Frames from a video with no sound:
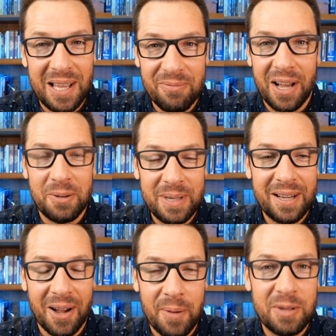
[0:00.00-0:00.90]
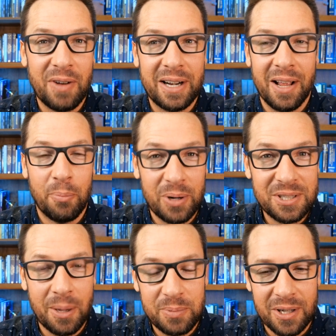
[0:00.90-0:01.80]
They invited me to come and invited a
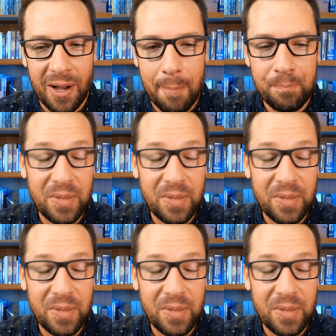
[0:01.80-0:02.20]
precept to come,